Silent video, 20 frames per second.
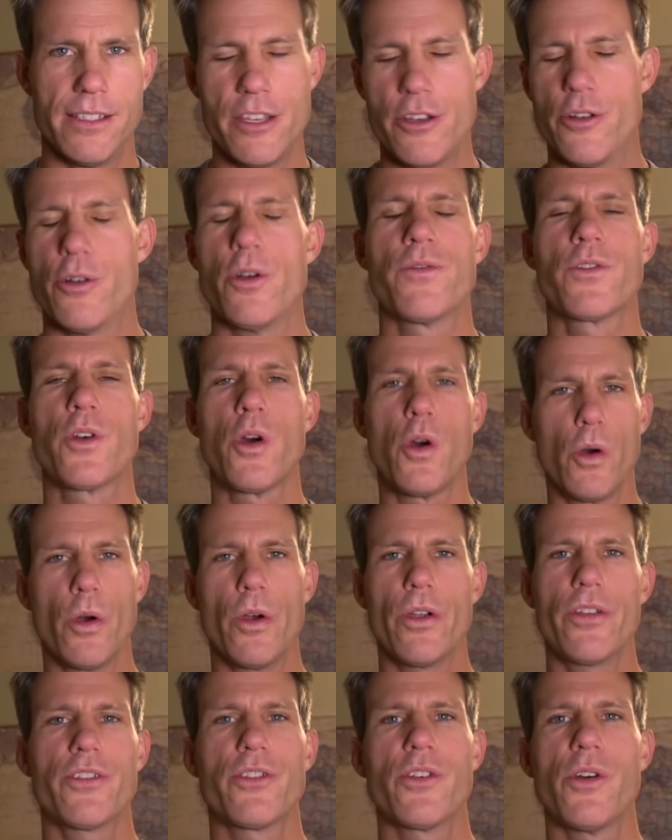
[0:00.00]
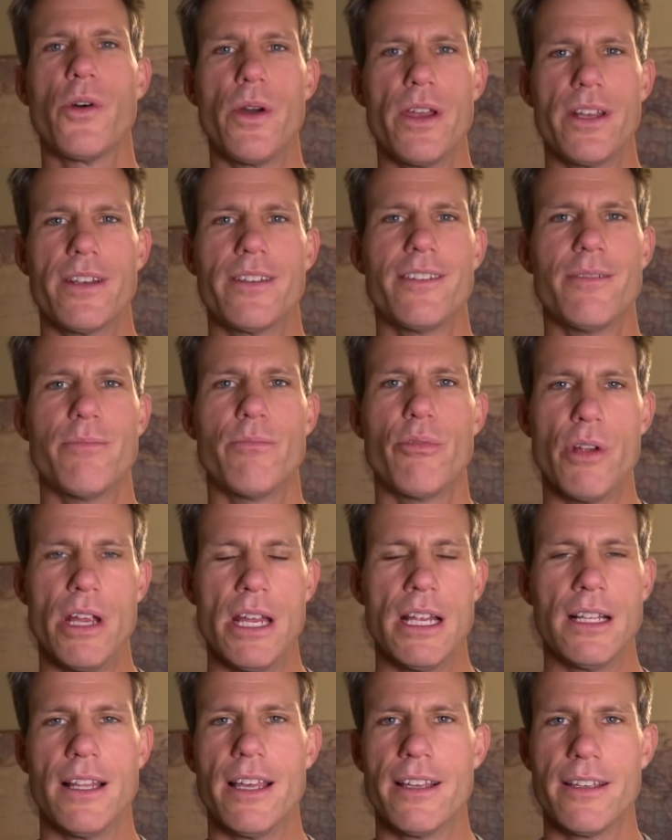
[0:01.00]
that you're of course going to
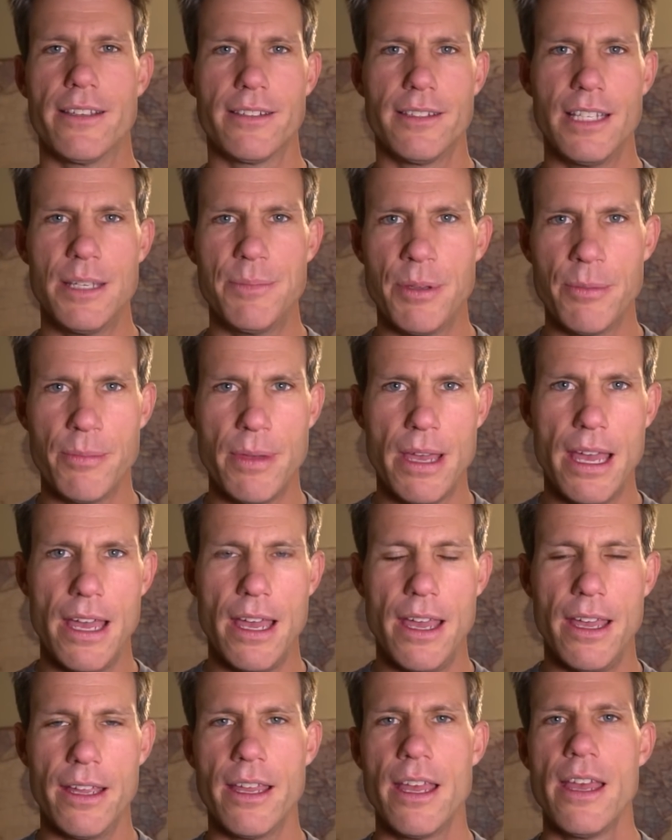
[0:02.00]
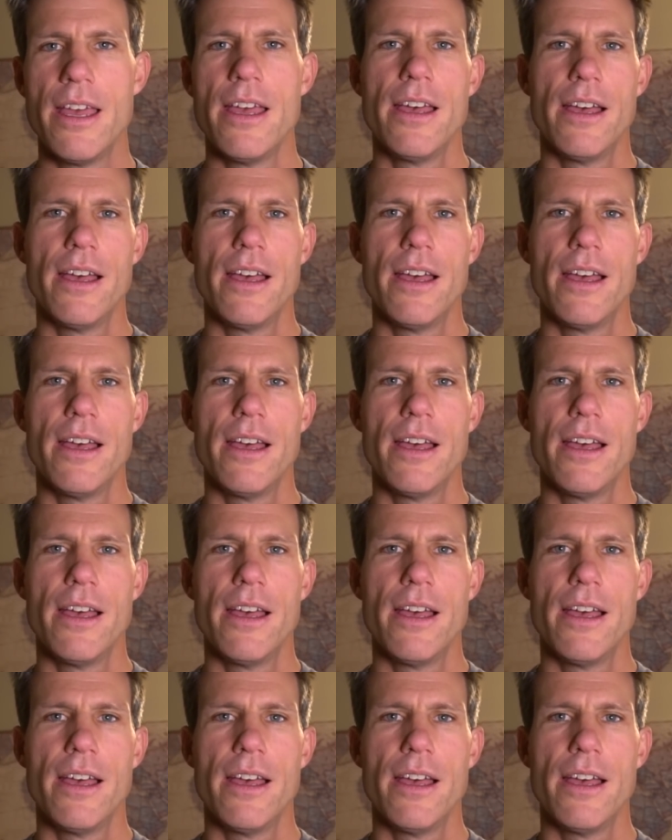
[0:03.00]
bring, like a sleeping bag,